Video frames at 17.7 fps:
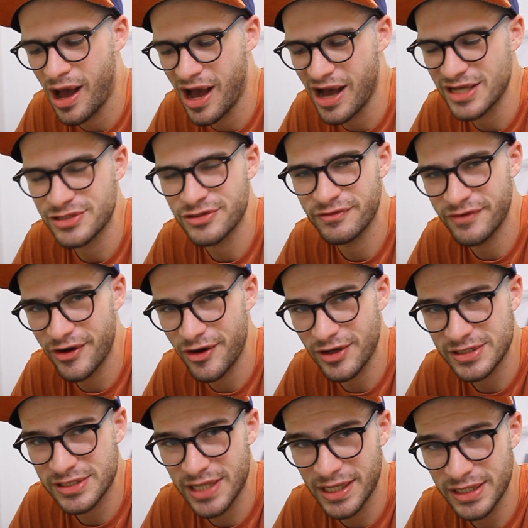So
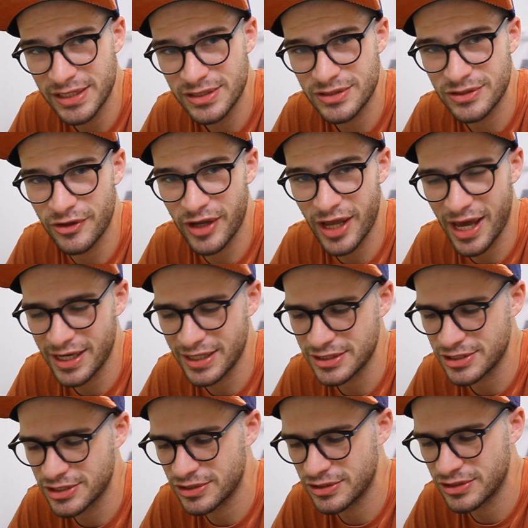very excited to kind
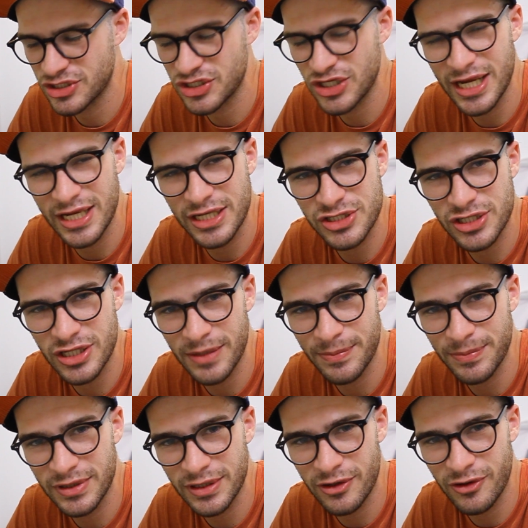of change it
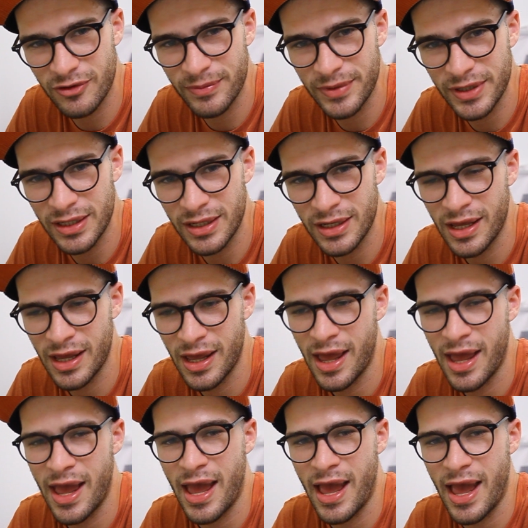up a little bit,
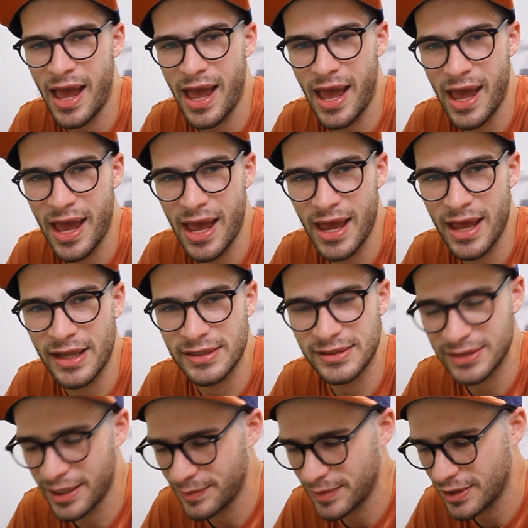
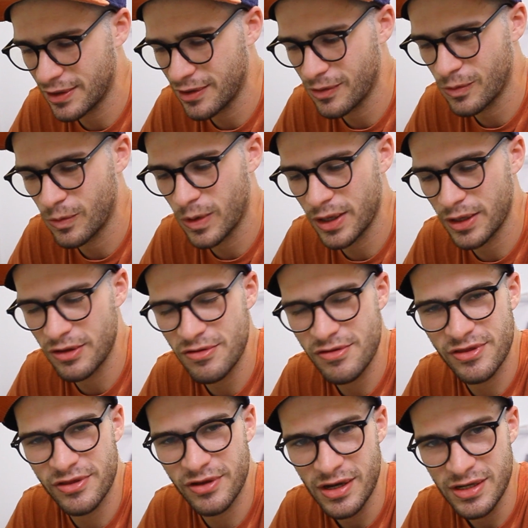and let me know what you
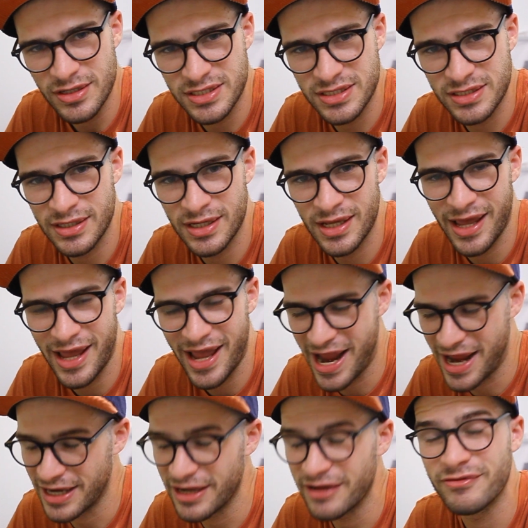thought
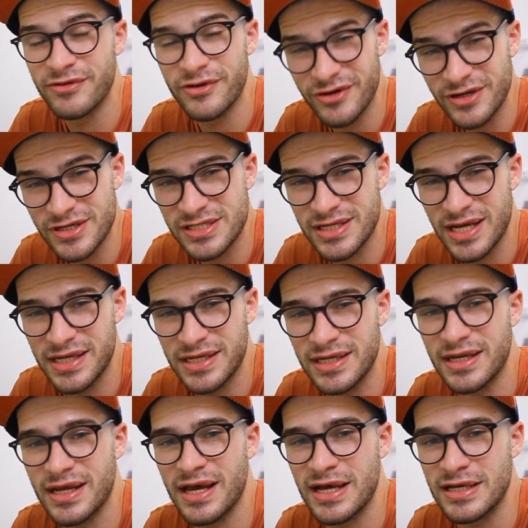and if you're
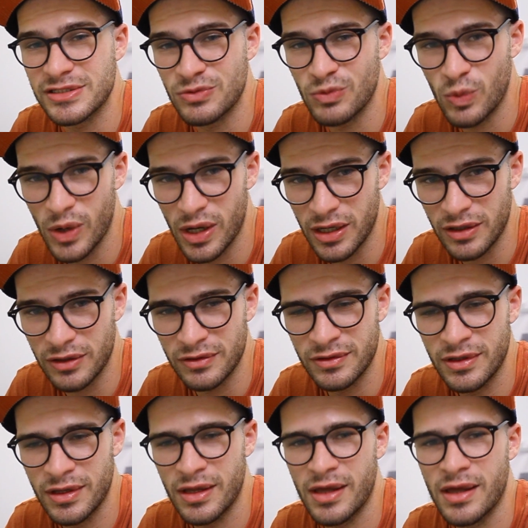excited as
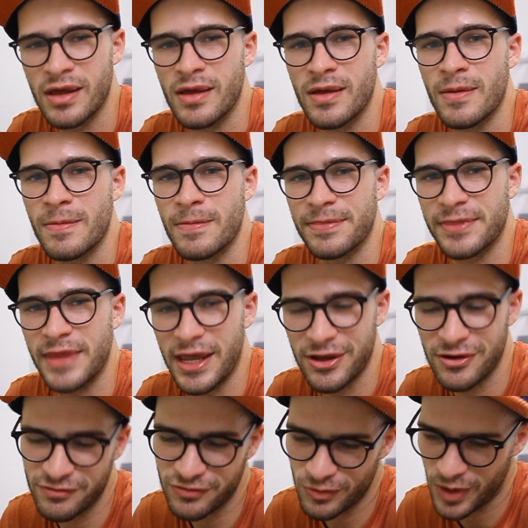well.
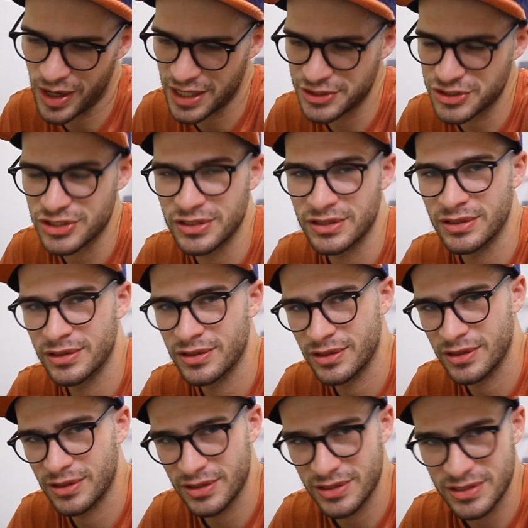Thank you for watching.
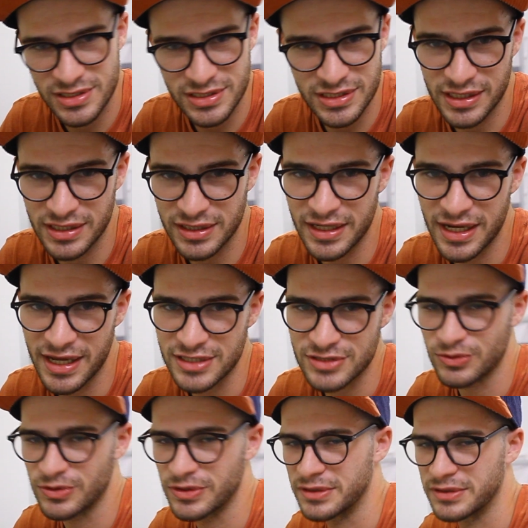See you in the
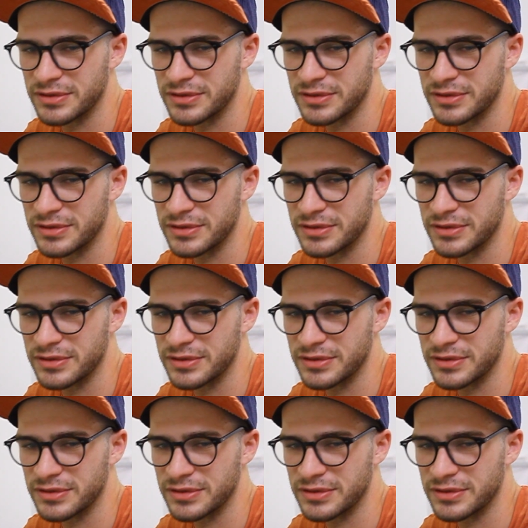next one.